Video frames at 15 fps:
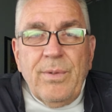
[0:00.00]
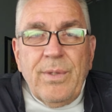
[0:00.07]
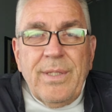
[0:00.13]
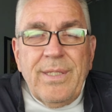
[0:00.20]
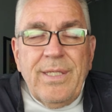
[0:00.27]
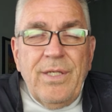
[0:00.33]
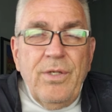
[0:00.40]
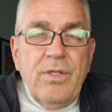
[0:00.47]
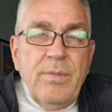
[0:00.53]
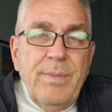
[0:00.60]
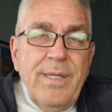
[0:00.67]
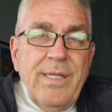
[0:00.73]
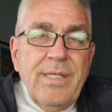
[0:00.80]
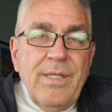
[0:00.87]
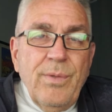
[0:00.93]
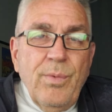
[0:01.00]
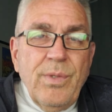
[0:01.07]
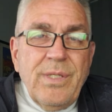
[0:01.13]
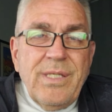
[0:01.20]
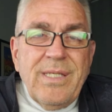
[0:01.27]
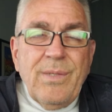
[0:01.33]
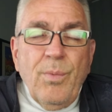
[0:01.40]
continues to be, it
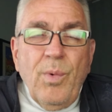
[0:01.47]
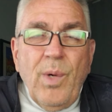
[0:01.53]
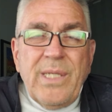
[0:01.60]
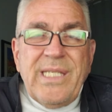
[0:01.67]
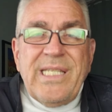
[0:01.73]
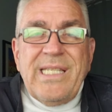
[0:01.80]
was